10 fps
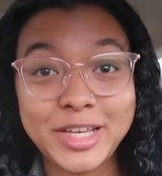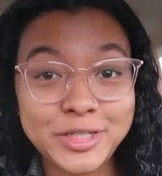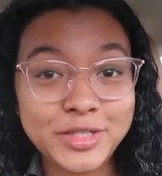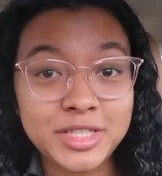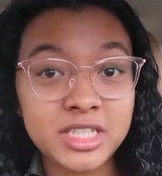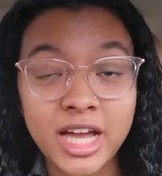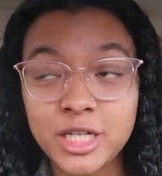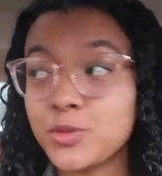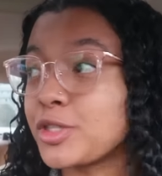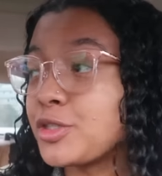As you can see, I
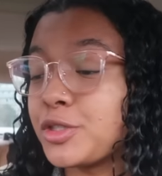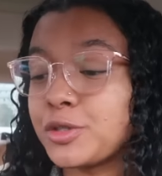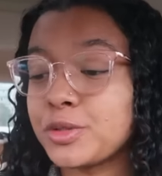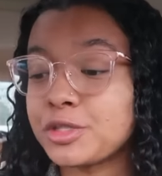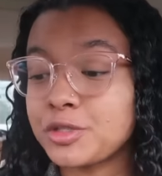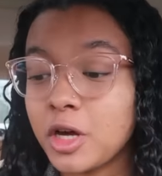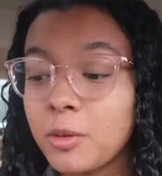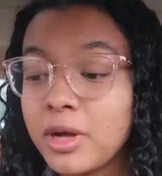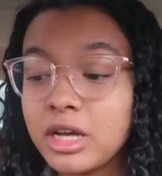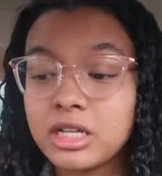just went to
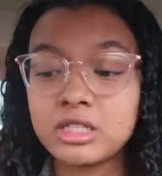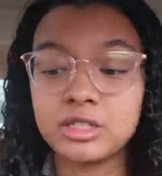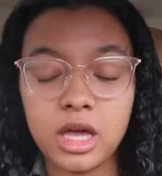Starbucks.